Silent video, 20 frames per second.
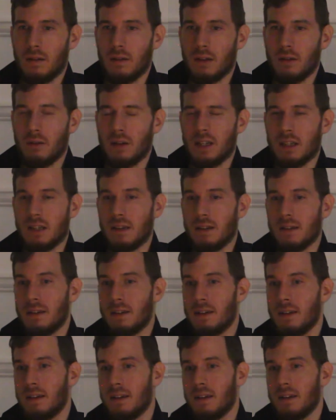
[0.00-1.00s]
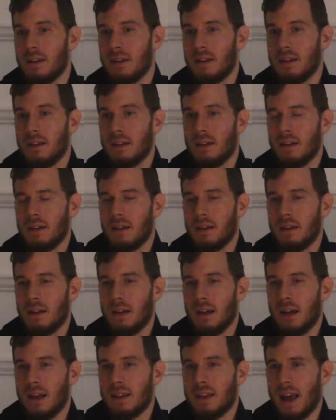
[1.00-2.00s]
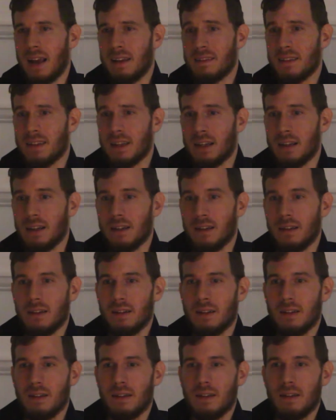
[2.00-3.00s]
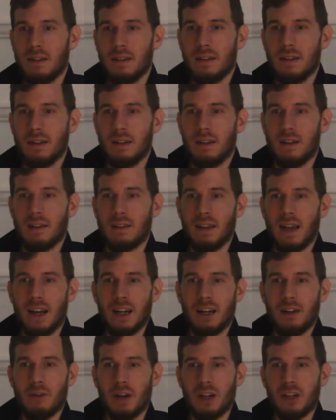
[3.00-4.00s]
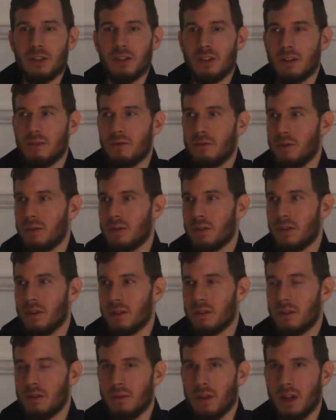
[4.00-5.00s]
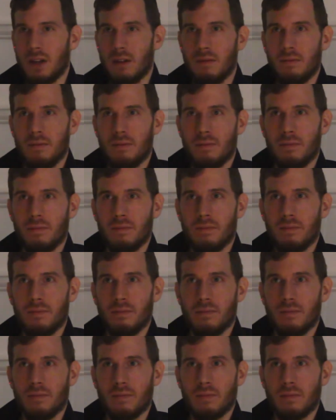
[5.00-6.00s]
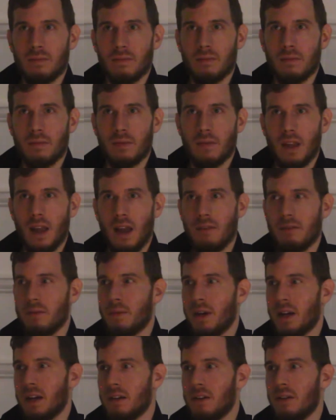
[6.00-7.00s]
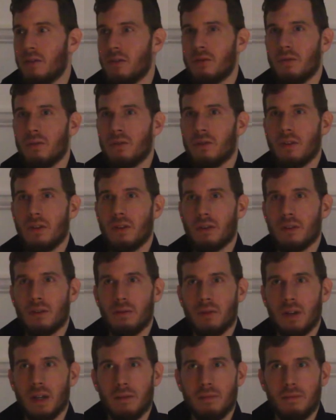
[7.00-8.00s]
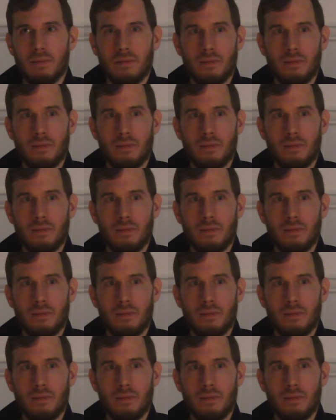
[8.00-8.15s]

There is a destiny. It's not a question of who's going to win. Everybody knows who's going to win.